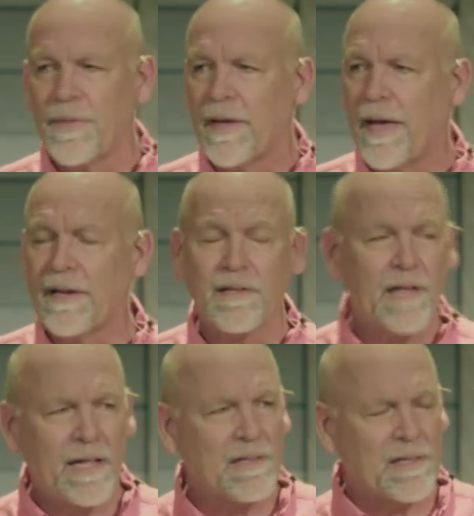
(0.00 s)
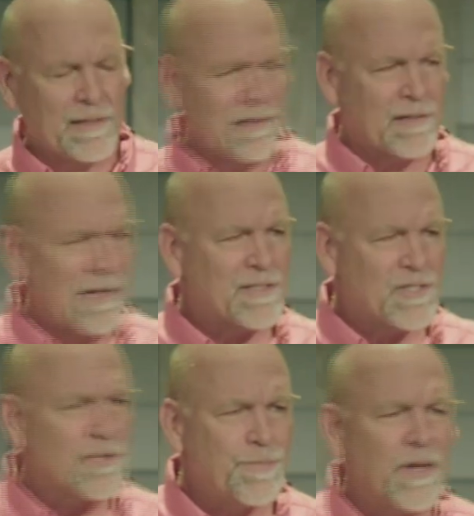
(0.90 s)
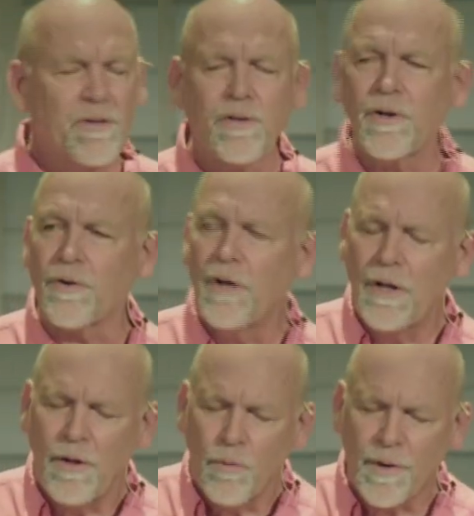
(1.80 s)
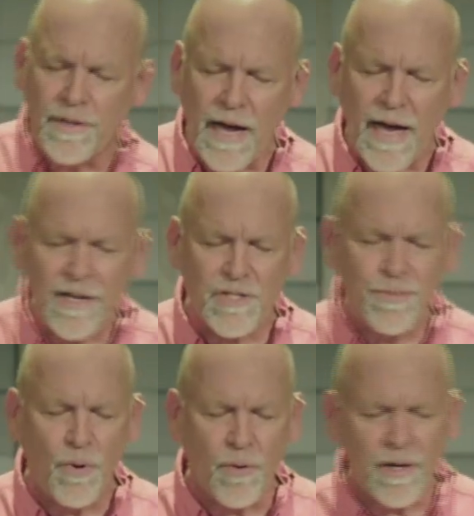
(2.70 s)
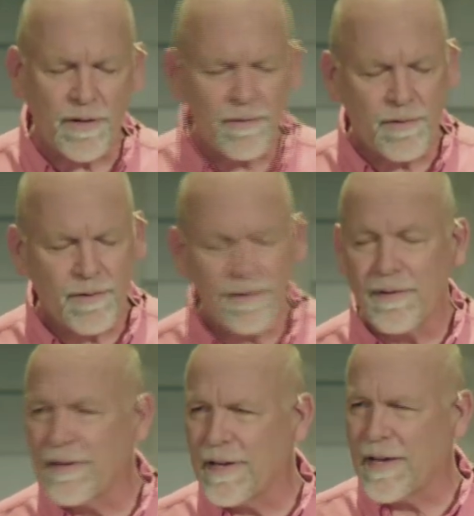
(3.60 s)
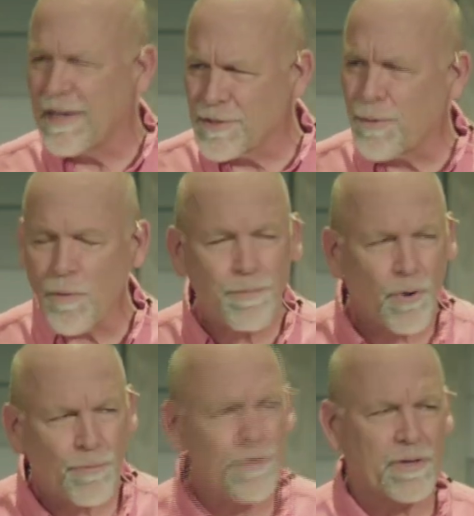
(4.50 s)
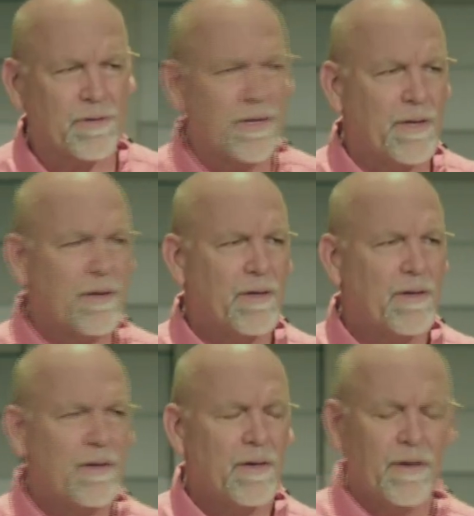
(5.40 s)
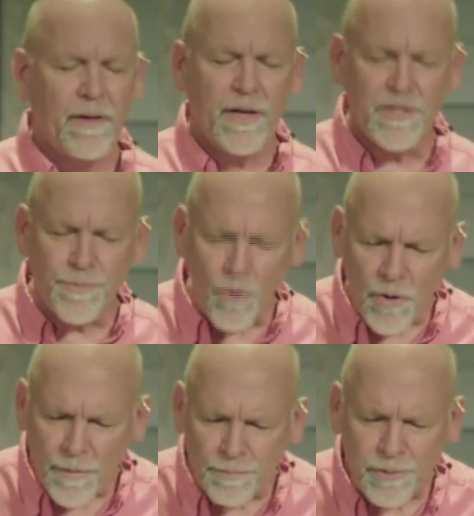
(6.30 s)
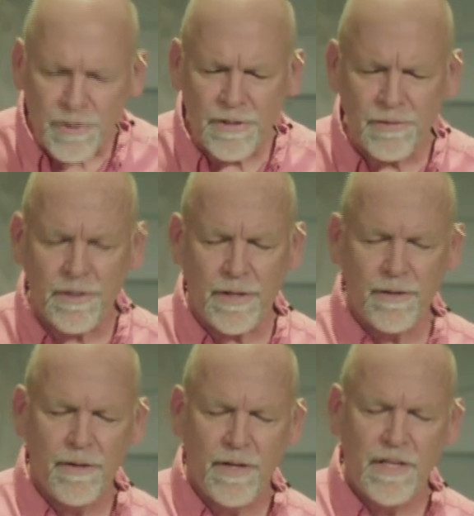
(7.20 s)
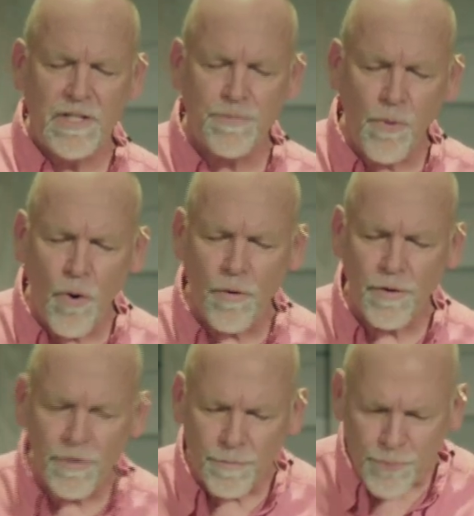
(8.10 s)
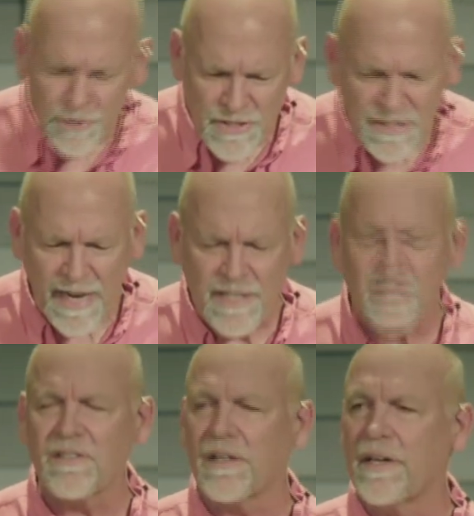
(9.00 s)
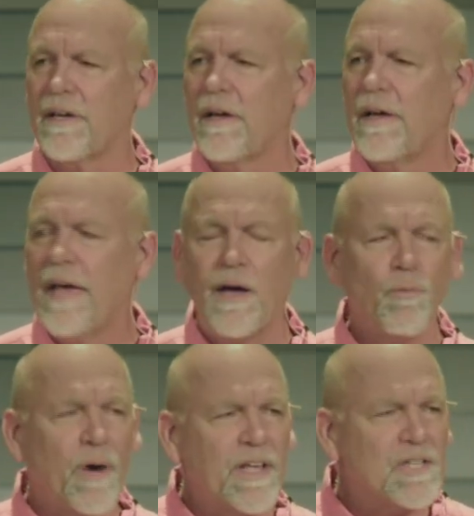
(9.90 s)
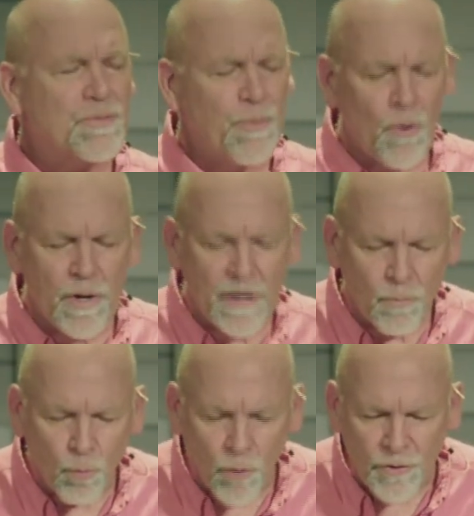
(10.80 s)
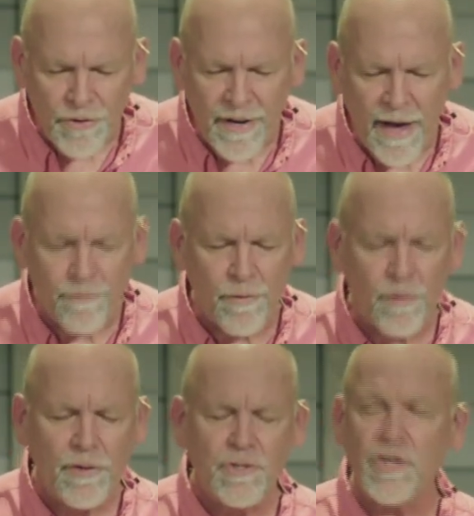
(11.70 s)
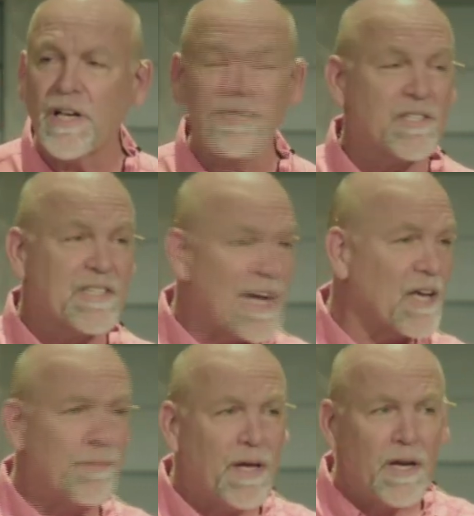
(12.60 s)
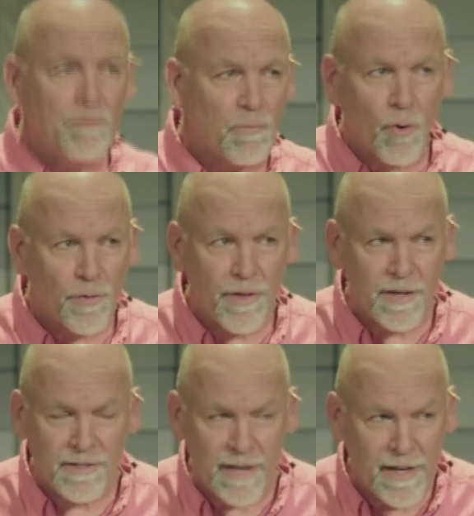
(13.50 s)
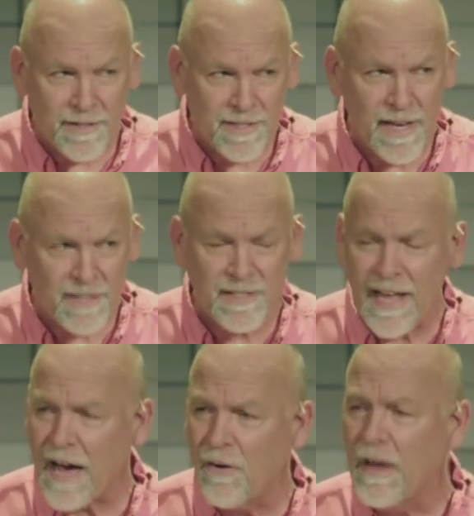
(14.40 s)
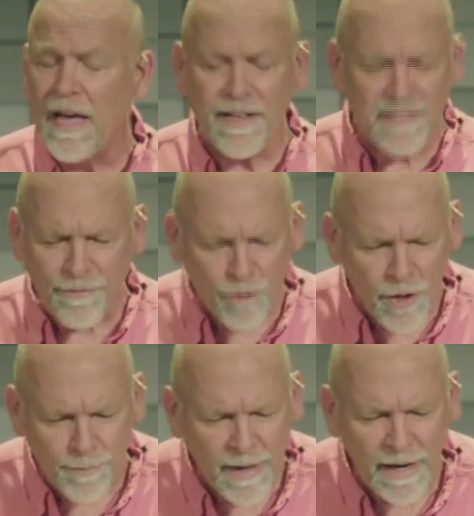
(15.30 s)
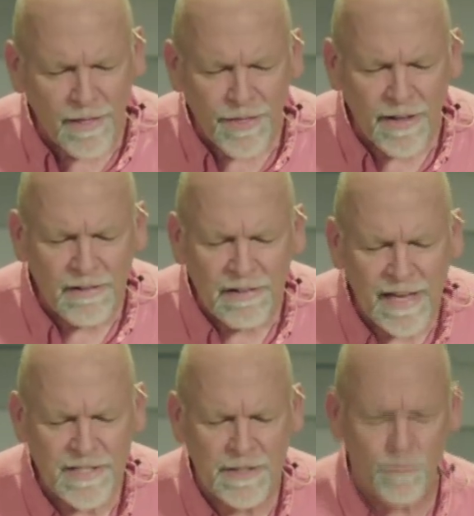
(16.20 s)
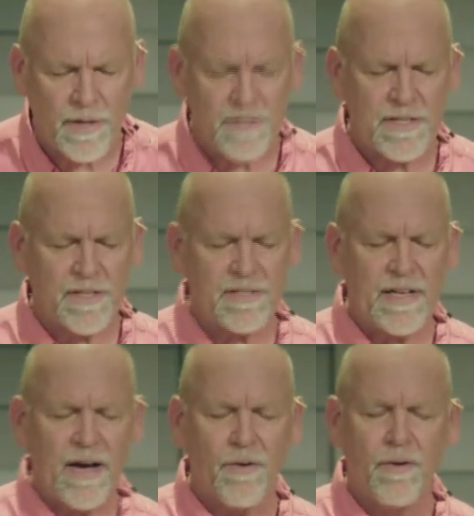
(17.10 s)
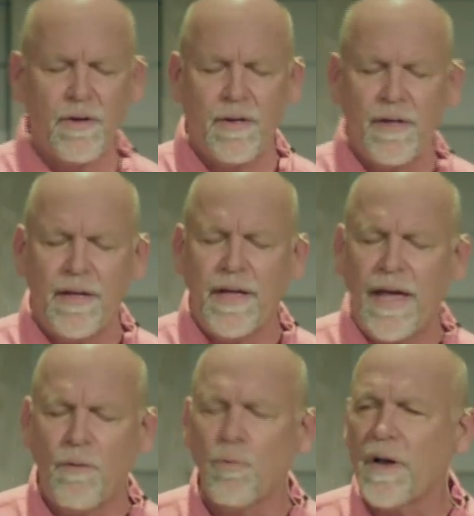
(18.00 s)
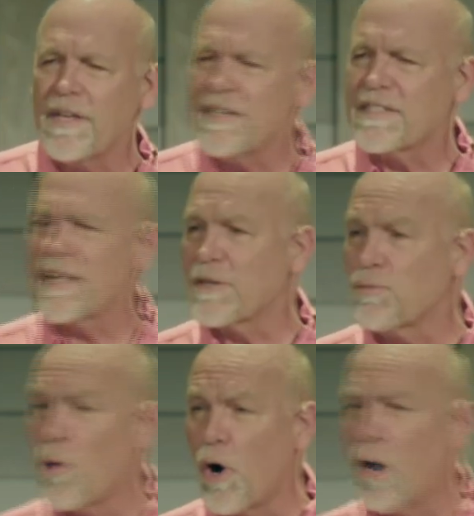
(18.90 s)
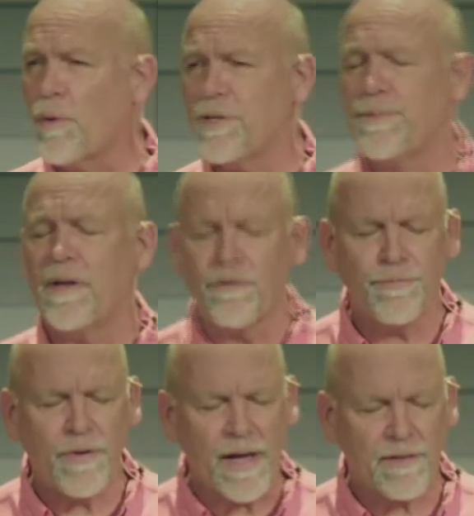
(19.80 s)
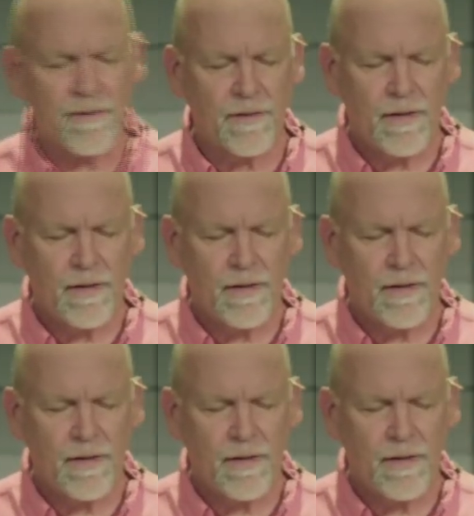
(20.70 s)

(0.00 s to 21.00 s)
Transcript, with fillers: And, and let's just be clear when God has spoken, he spoke perfectly. He spoke completely, he spoke precisely. And what he has spoken will never change. It's not going to be any more than it says now. It's never going to be anything less than what it says now. And what he says will always be in effect.